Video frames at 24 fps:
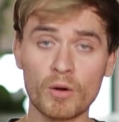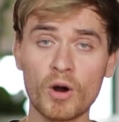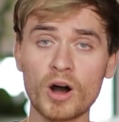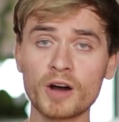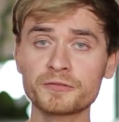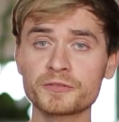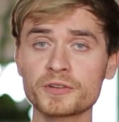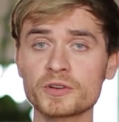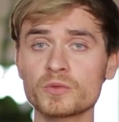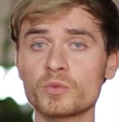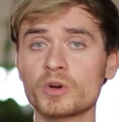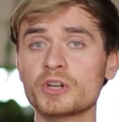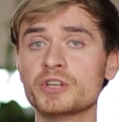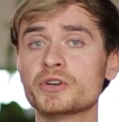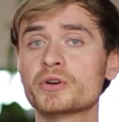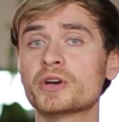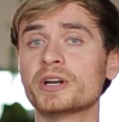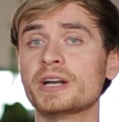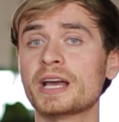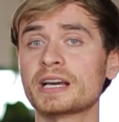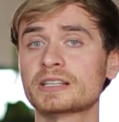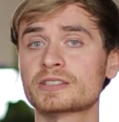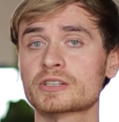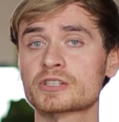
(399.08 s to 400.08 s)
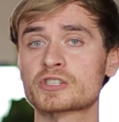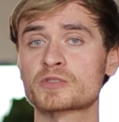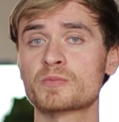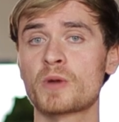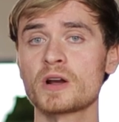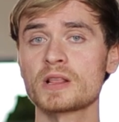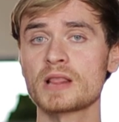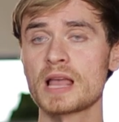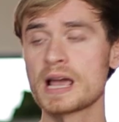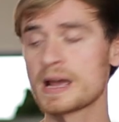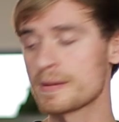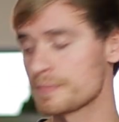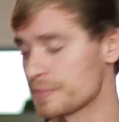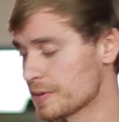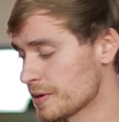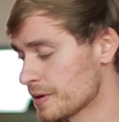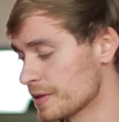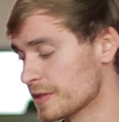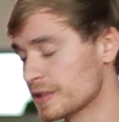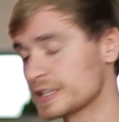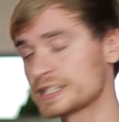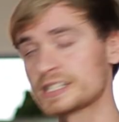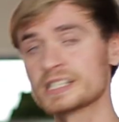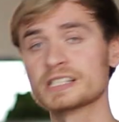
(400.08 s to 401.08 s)
often when you connect a smart lamp,
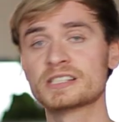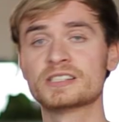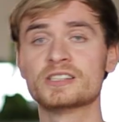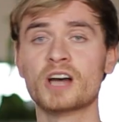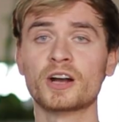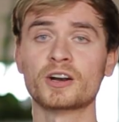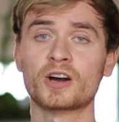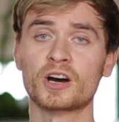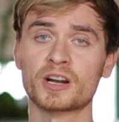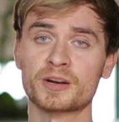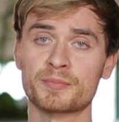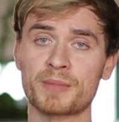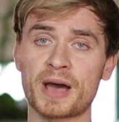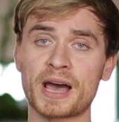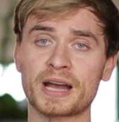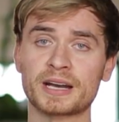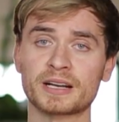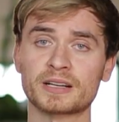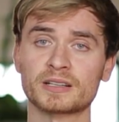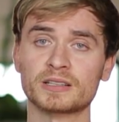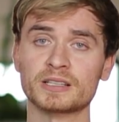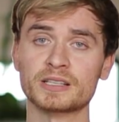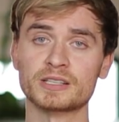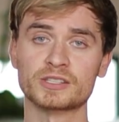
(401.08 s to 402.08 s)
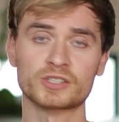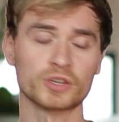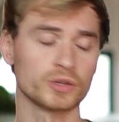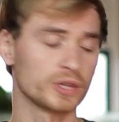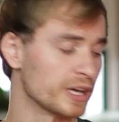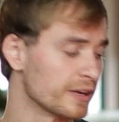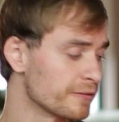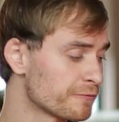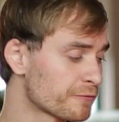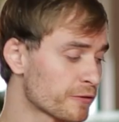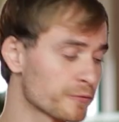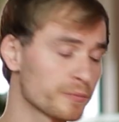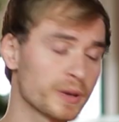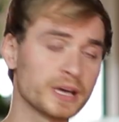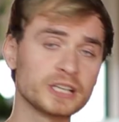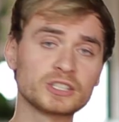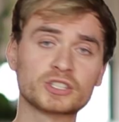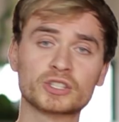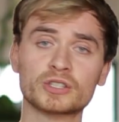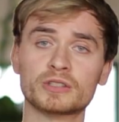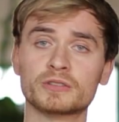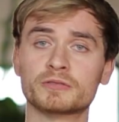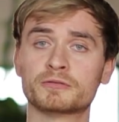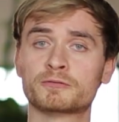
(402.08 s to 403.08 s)
this is done automatically. So the
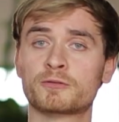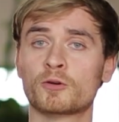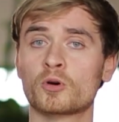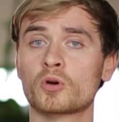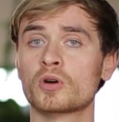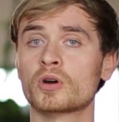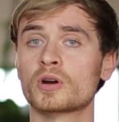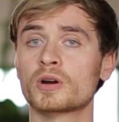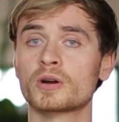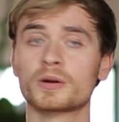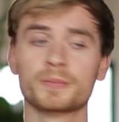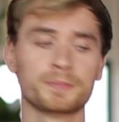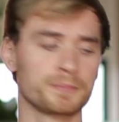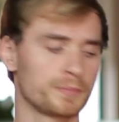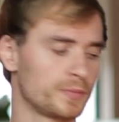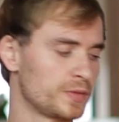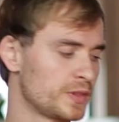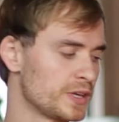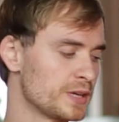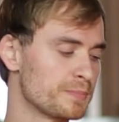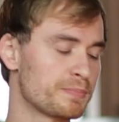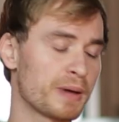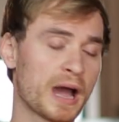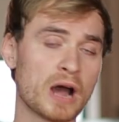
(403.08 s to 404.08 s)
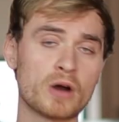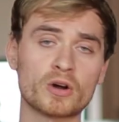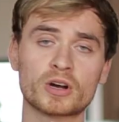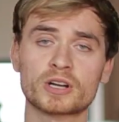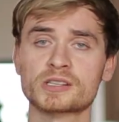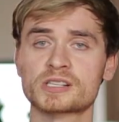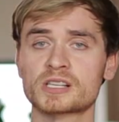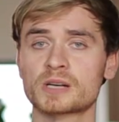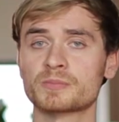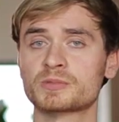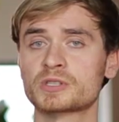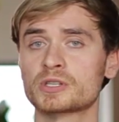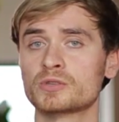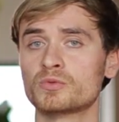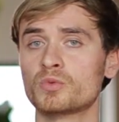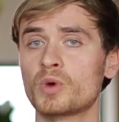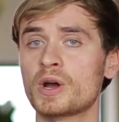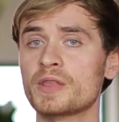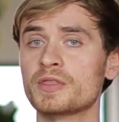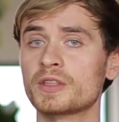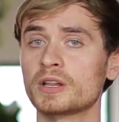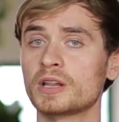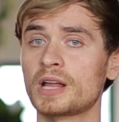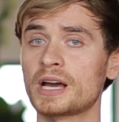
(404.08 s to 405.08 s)
information for the power consumption
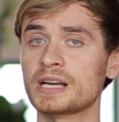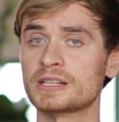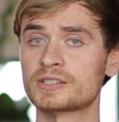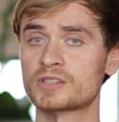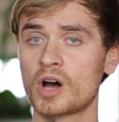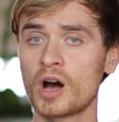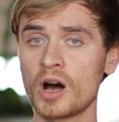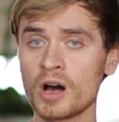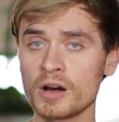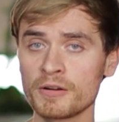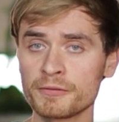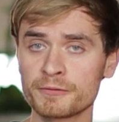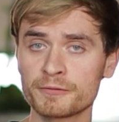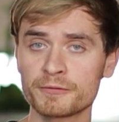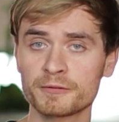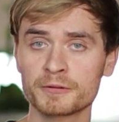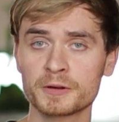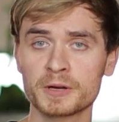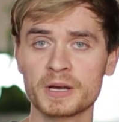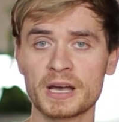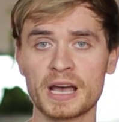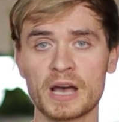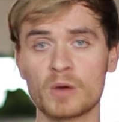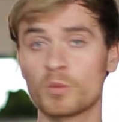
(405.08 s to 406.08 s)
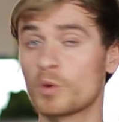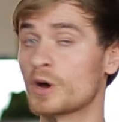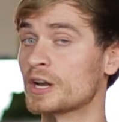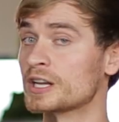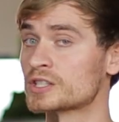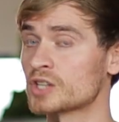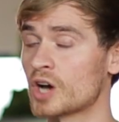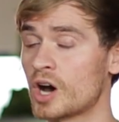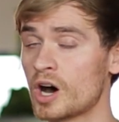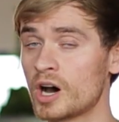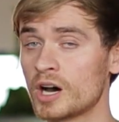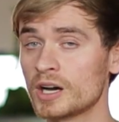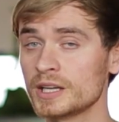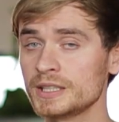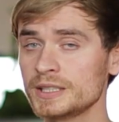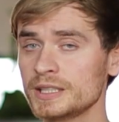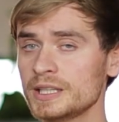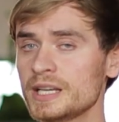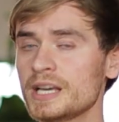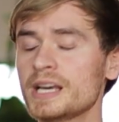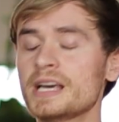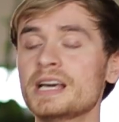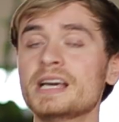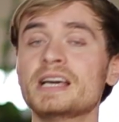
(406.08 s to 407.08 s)
when the light's off and when it's on
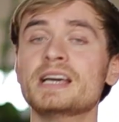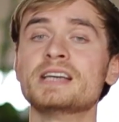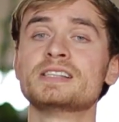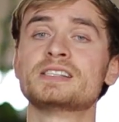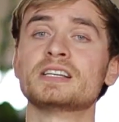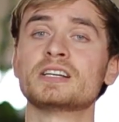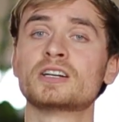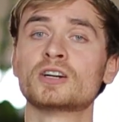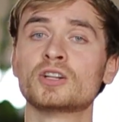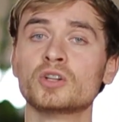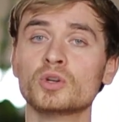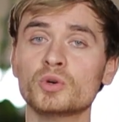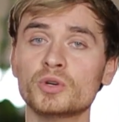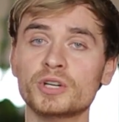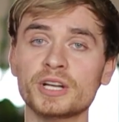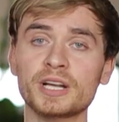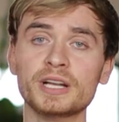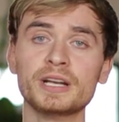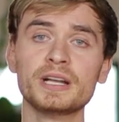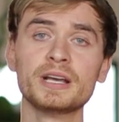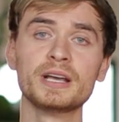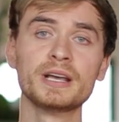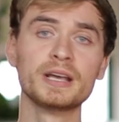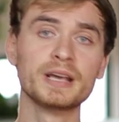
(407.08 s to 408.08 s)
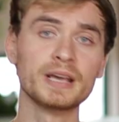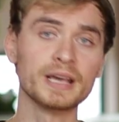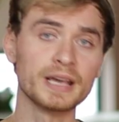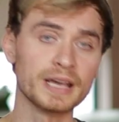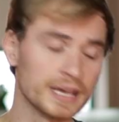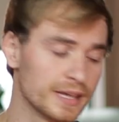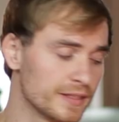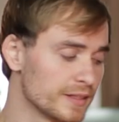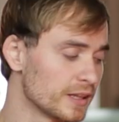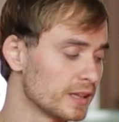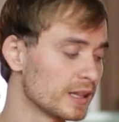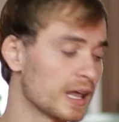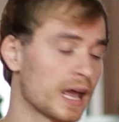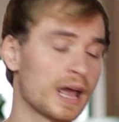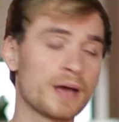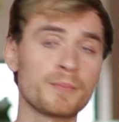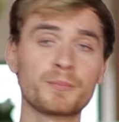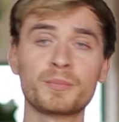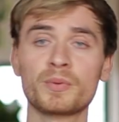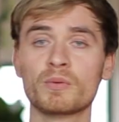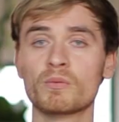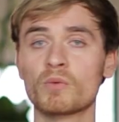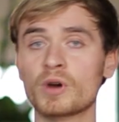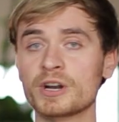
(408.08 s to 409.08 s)
is included in the
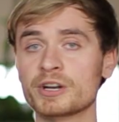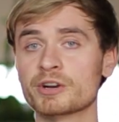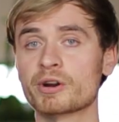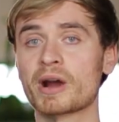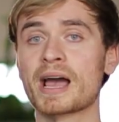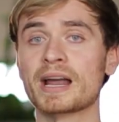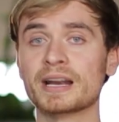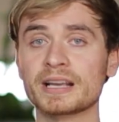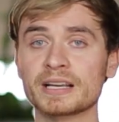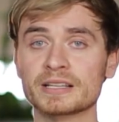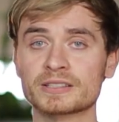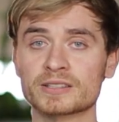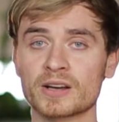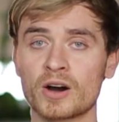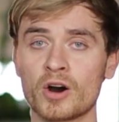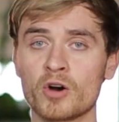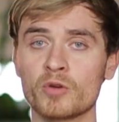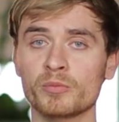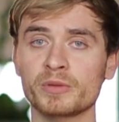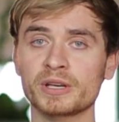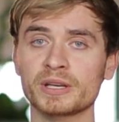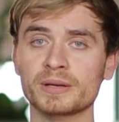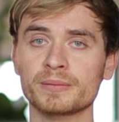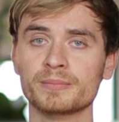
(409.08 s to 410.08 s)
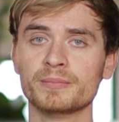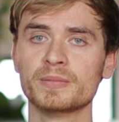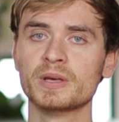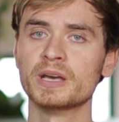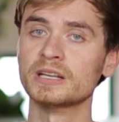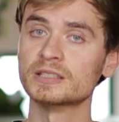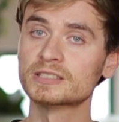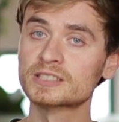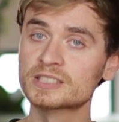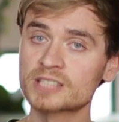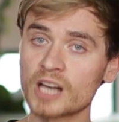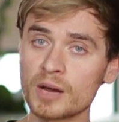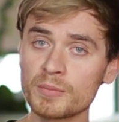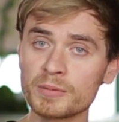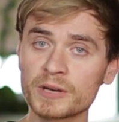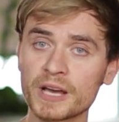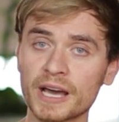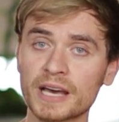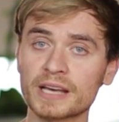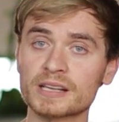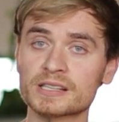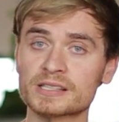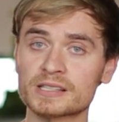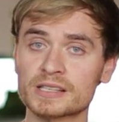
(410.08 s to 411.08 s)
lamp when you're adding it to Homey. In some
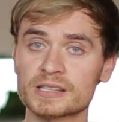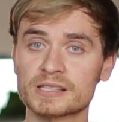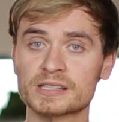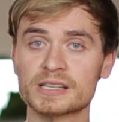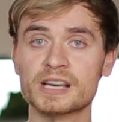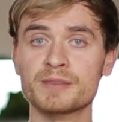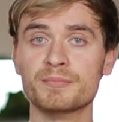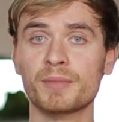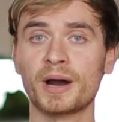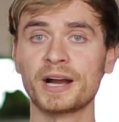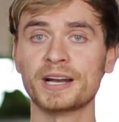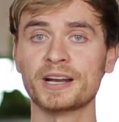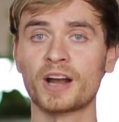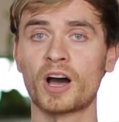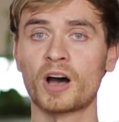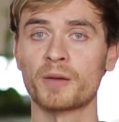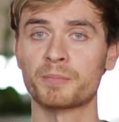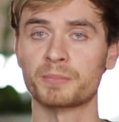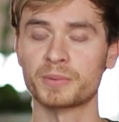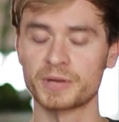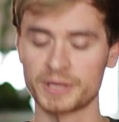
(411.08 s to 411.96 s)
cases, it might not